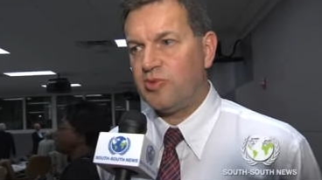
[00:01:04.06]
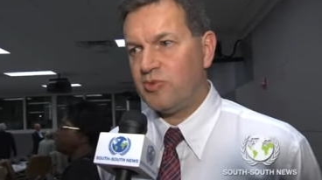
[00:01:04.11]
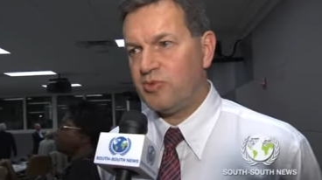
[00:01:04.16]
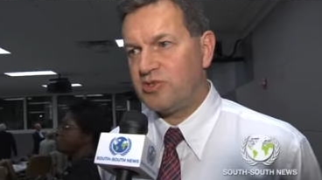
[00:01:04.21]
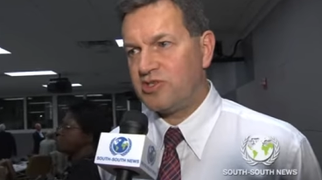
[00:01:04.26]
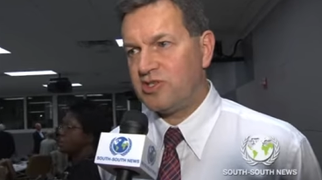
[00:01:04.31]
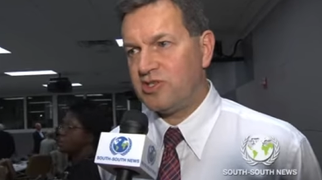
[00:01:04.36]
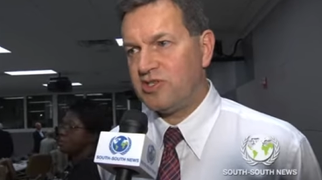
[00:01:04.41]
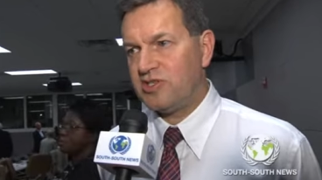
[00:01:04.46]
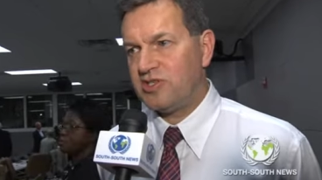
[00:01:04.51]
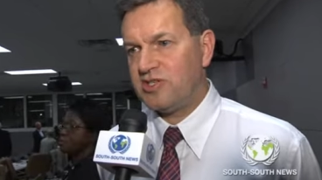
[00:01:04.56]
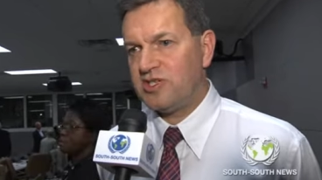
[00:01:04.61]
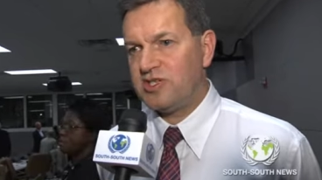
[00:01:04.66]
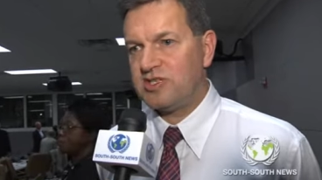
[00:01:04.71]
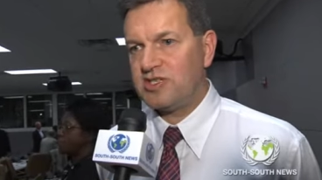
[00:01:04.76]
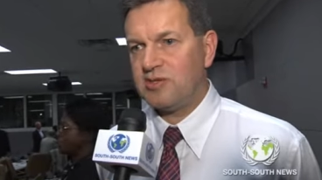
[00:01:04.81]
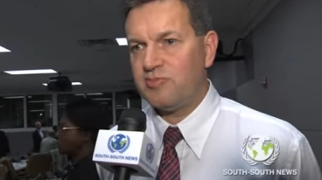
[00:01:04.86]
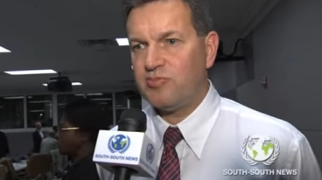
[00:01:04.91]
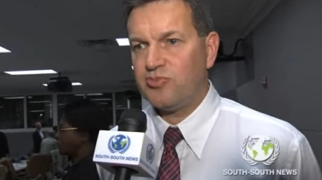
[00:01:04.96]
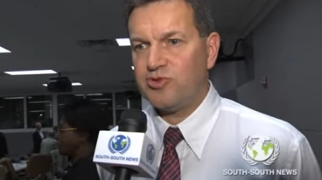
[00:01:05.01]

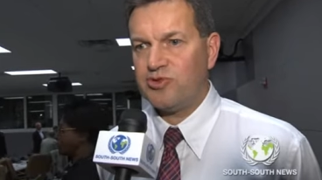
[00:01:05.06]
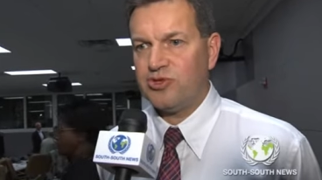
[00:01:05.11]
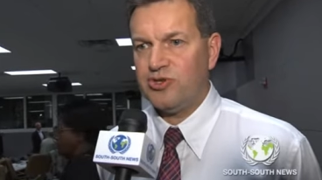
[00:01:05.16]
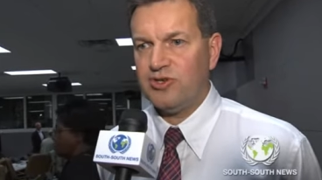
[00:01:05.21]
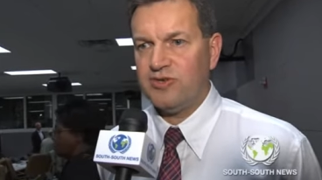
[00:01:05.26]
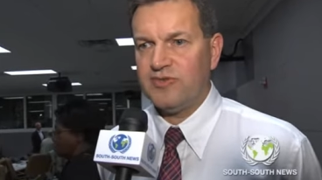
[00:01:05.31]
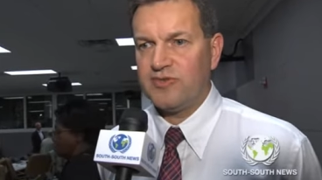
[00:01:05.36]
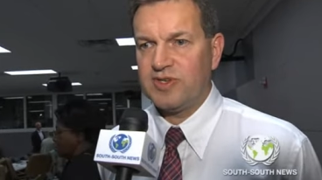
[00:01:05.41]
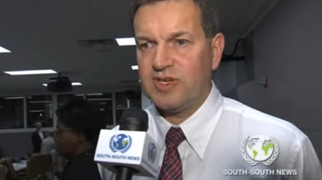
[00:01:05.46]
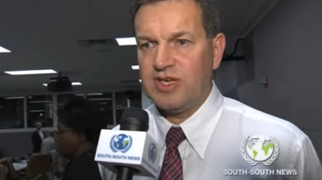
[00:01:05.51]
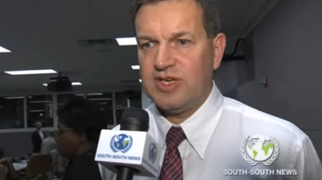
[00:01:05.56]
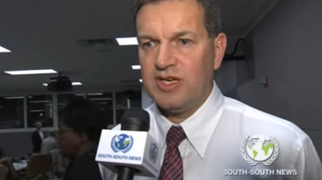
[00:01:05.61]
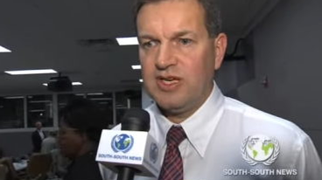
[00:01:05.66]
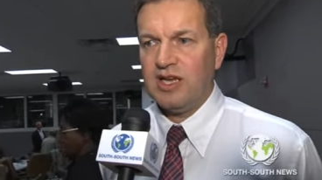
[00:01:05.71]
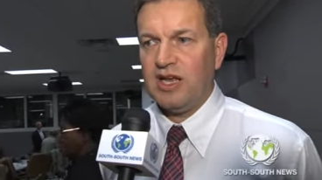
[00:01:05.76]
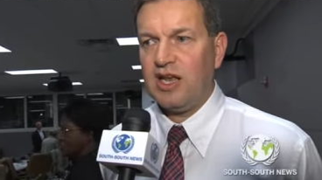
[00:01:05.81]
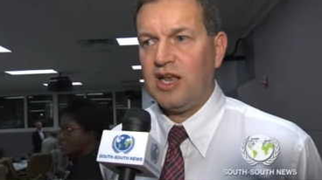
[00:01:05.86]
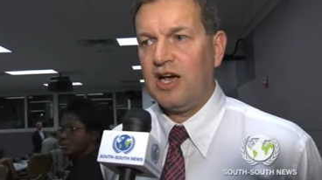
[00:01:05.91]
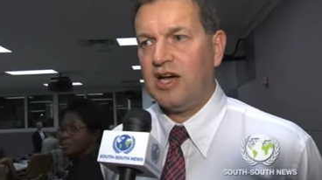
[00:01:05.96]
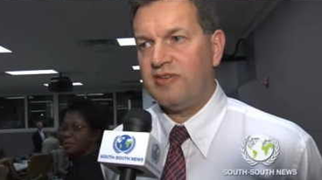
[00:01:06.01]
opportunities, improved
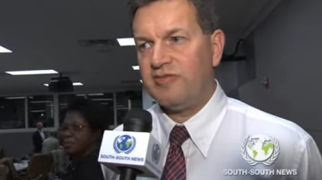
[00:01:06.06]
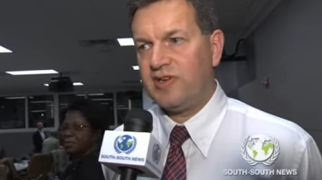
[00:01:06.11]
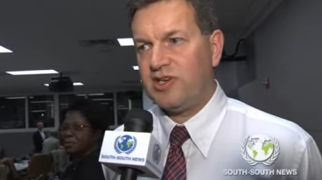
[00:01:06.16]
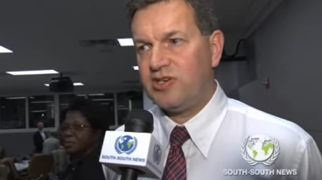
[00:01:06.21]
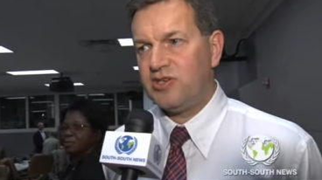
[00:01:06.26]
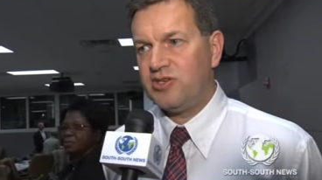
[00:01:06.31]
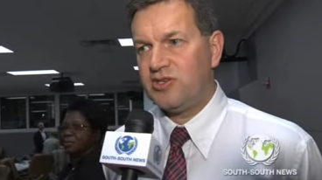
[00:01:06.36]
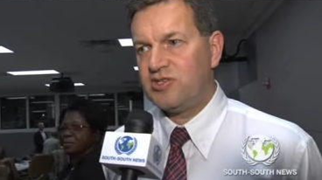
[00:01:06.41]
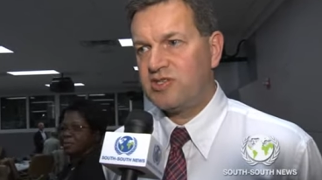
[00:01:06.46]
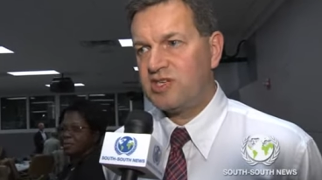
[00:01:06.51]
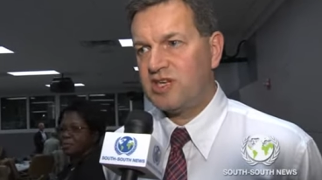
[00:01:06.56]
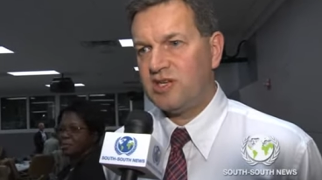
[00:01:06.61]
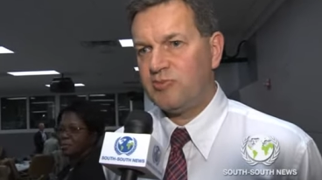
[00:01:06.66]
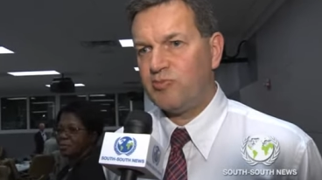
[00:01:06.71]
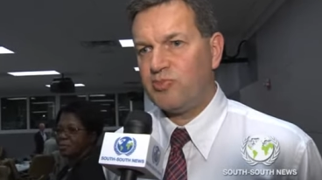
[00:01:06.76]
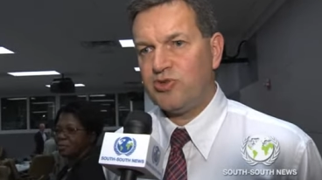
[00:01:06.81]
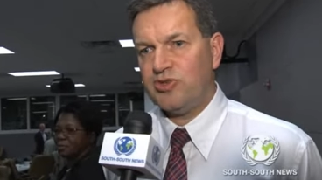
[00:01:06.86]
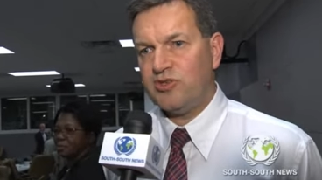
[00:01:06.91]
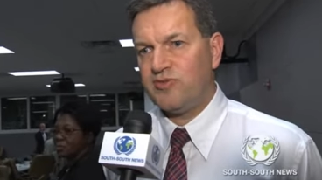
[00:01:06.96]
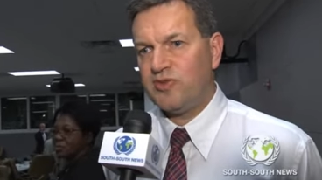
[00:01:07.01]
livelihoods and
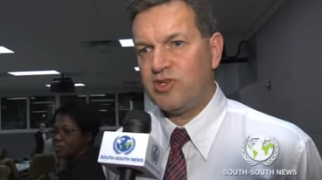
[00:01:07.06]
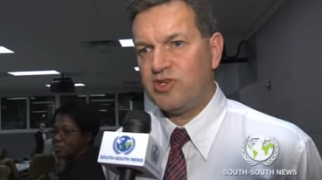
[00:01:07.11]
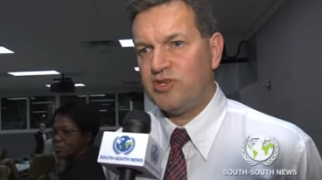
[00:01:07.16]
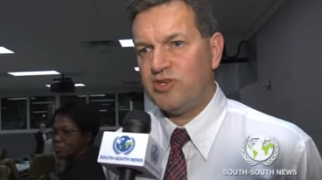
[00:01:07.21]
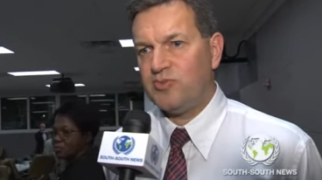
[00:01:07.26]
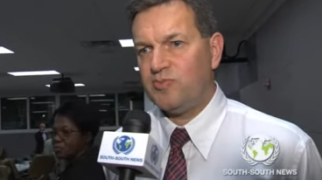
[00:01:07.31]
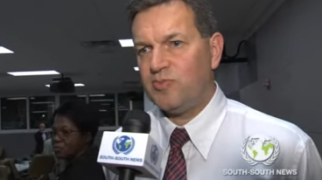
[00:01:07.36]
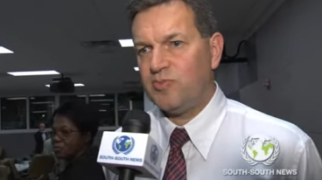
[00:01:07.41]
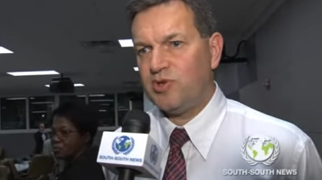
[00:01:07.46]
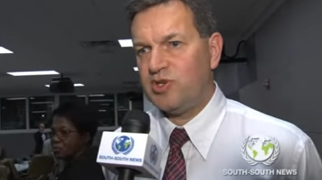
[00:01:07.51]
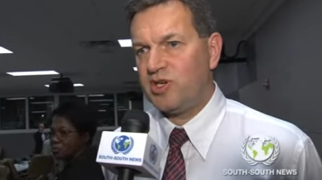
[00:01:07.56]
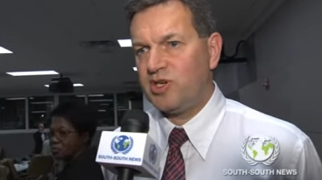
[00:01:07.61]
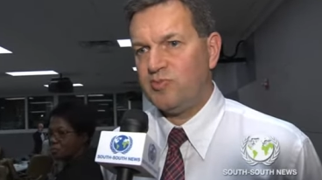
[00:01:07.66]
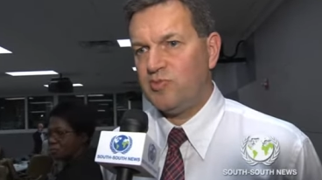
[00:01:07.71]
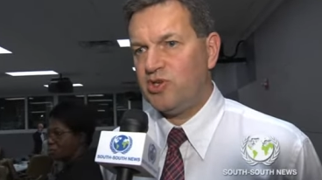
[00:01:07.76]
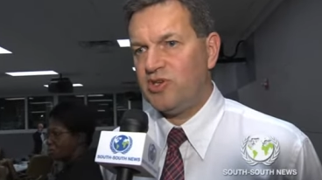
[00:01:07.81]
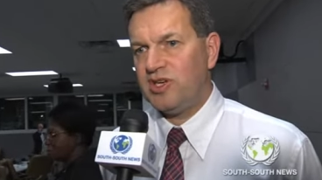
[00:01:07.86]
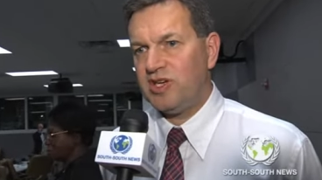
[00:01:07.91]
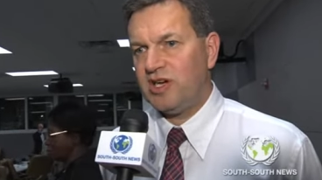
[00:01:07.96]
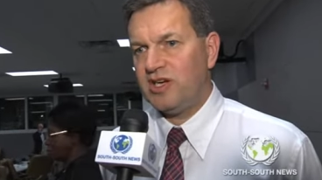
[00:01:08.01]
improve commu-
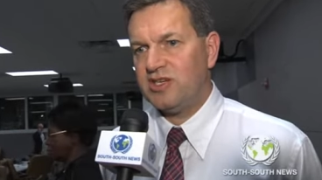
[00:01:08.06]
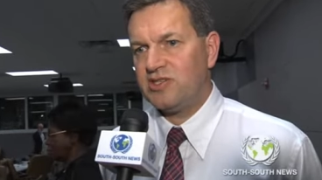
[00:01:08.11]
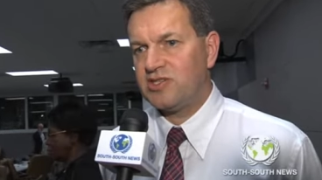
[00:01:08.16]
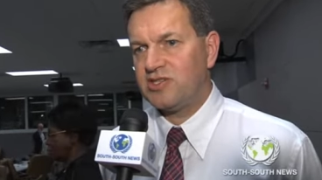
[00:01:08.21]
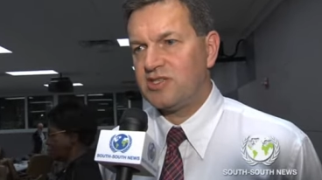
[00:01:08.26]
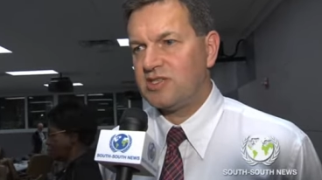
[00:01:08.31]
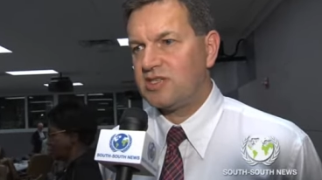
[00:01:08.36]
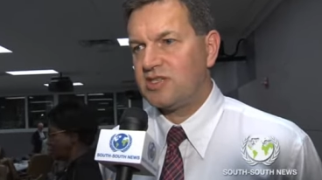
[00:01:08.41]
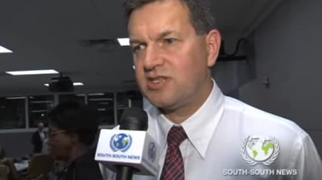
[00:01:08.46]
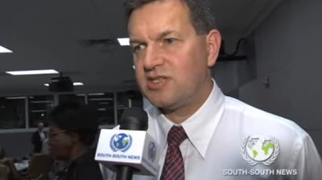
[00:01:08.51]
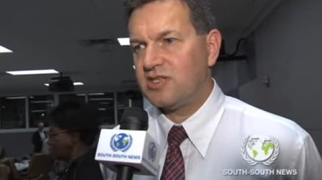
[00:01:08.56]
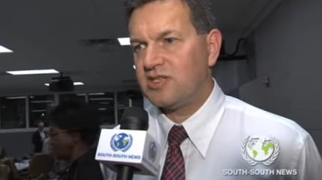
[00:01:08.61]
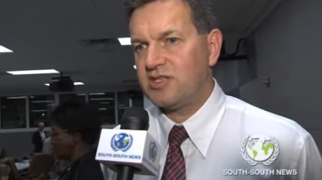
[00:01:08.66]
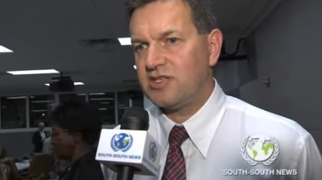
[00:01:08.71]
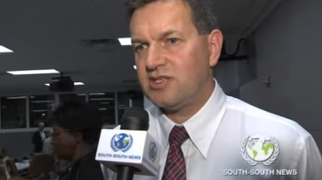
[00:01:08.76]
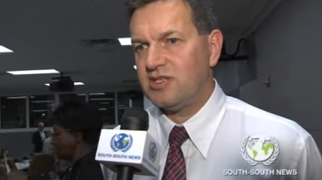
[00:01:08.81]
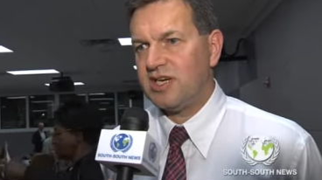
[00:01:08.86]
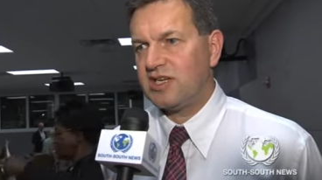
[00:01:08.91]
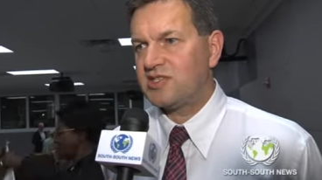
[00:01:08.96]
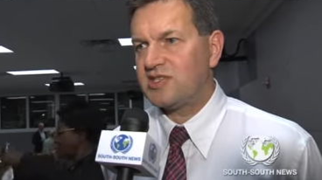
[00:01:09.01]
communications and
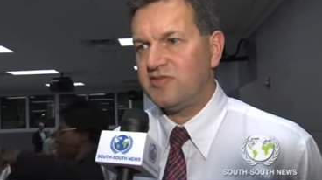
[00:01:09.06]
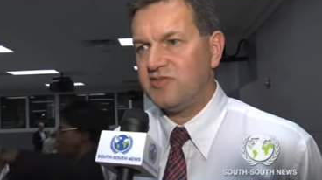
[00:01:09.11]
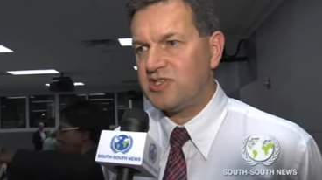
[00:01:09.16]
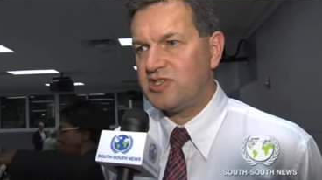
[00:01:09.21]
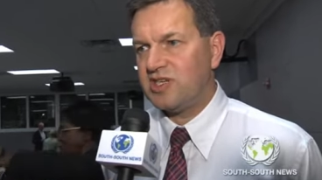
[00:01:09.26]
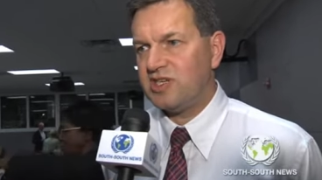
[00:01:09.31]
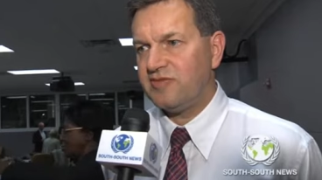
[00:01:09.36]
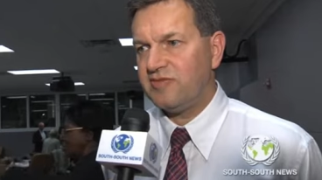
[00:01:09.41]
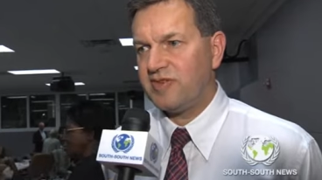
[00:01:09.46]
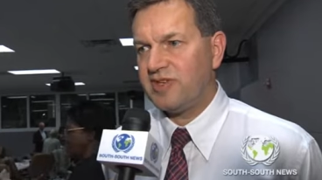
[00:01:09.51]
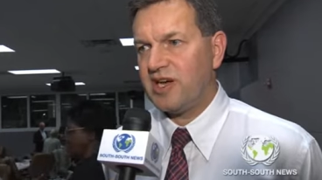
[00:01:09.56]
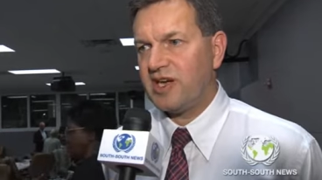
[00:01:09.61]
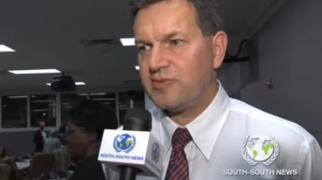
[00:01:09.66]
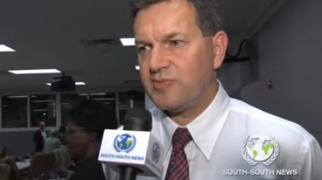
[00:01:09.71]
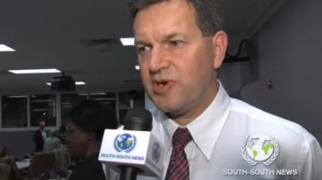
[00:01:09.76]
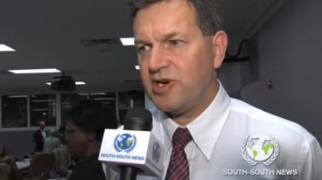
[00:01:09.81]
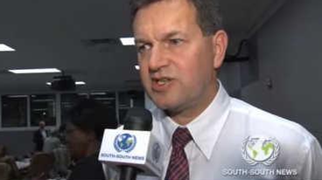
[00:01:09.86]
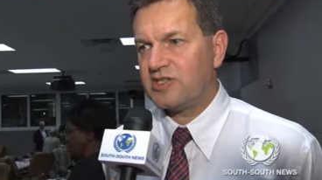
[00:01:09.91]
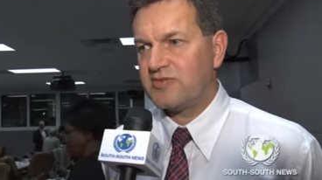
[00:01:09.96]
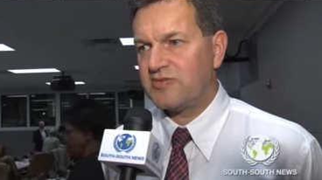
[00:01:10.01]
connectivity for
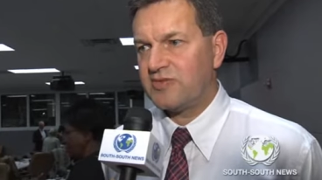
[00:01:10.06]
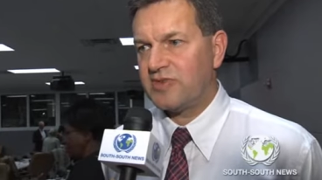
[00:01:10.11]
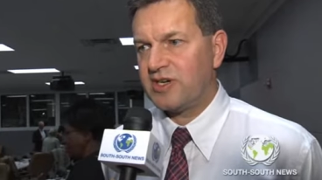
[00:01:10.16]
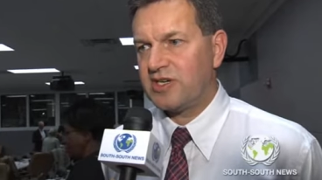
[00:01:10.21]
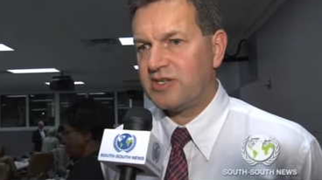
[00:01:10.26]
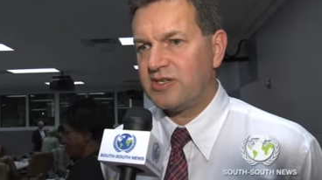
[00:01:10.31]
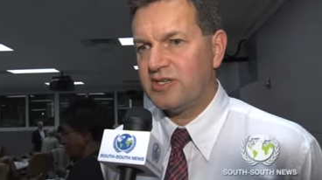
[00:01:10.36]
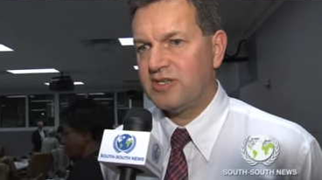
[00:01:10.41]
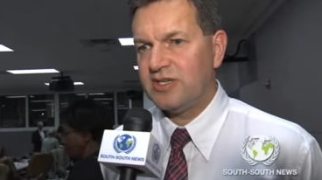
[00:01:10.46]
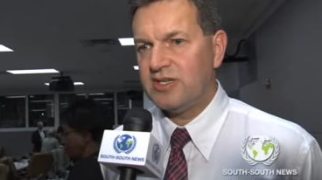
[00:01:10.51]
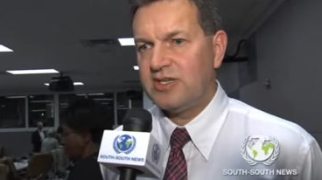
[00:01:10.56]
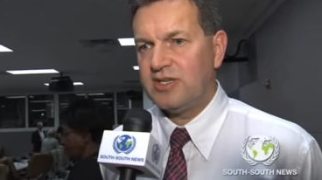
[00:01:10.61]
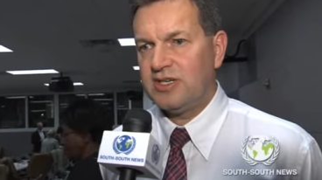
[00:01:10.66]
that part of, uh,